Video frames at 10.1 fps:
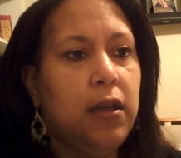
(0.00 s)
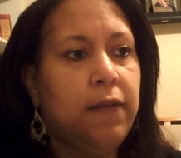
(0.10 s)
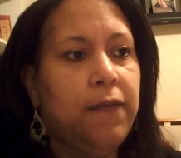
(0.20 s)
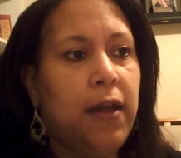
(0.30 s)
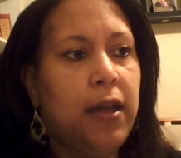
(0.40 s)

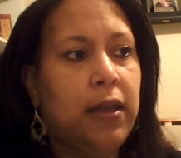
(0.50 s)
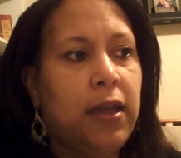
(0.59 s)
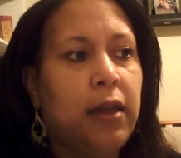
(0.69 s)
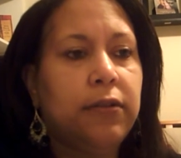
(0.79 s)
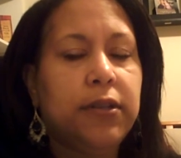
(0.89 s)
If I
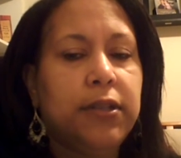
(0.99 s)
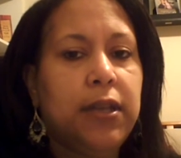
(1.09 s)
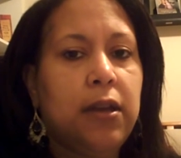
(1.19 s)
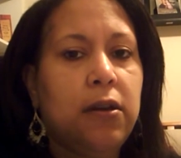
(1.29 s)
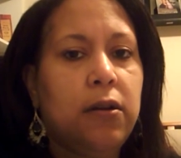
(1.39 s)
get on the
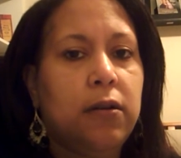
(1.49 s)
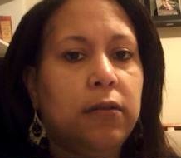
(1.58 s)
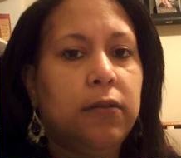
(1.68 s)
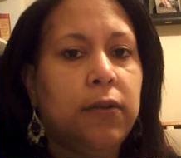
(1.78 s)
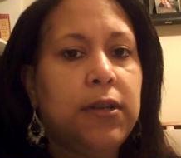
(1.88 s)

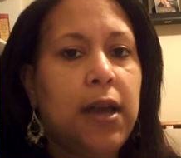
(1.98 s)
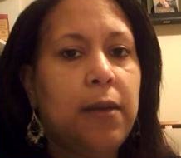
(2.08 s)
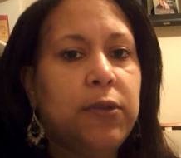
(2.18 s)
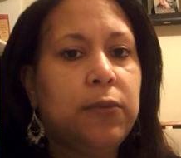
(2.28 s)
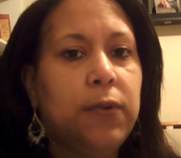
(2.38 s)
scale 3
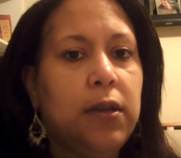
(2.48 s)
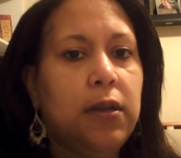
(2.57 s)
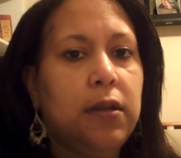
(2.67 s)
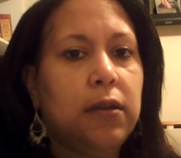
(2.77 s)
times a week,